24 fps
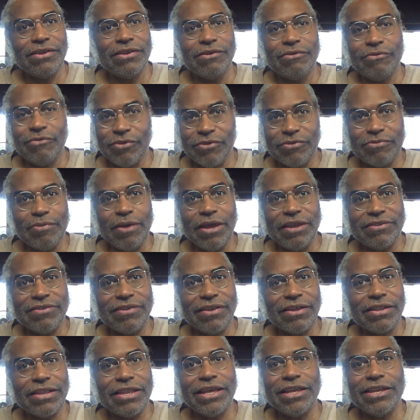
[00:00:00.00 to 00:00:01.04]
was
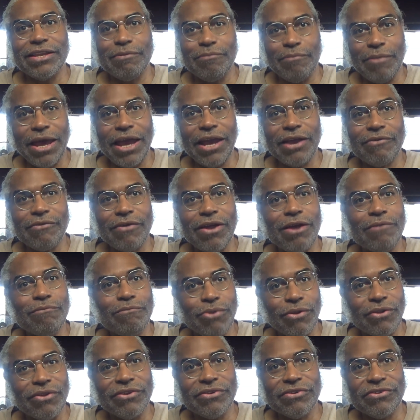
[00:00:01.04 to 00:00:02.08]
basically in the background
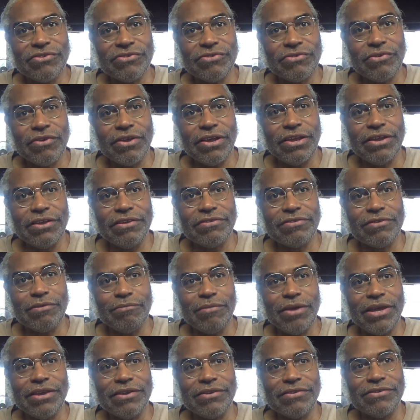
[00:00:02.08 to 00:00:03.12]
pulling the strings to
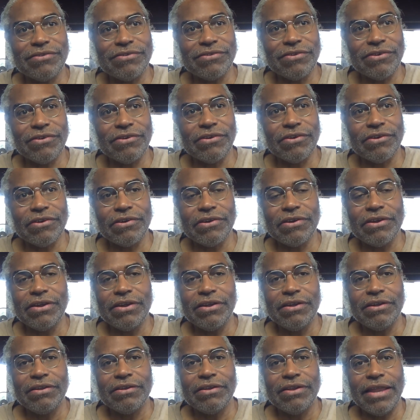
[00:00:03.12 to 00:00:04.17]
make sure
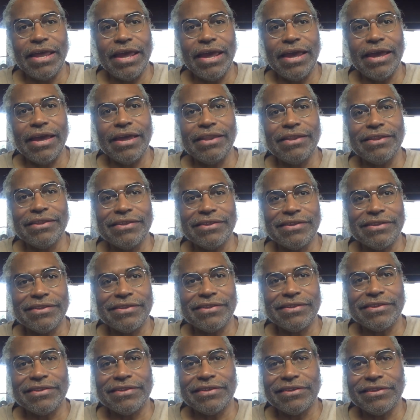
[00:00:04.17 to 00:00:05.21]
that
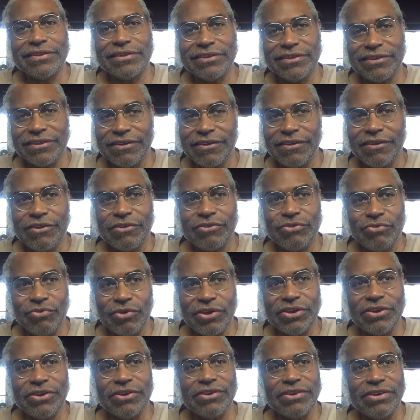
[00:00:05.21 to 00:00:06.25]
uh,
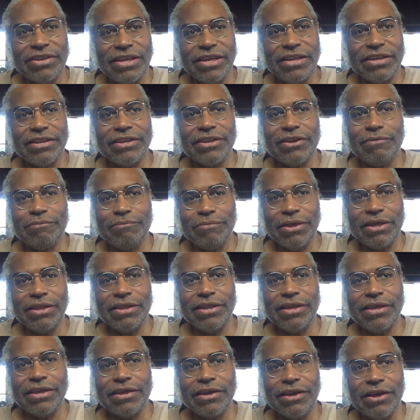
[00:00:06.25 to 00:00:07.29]
Twitter did their
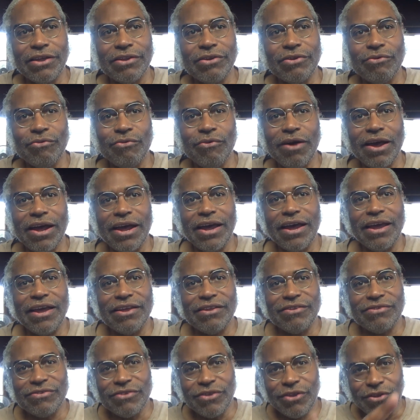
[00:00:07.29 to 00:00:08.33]
bidding.
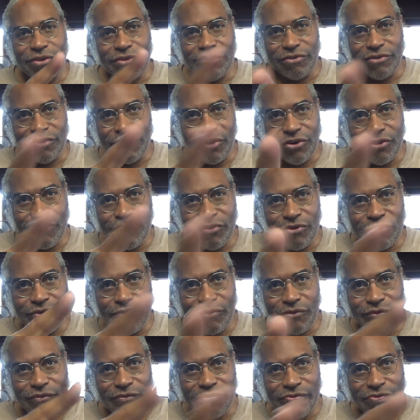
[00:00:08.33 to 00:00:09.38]
Otherwise, no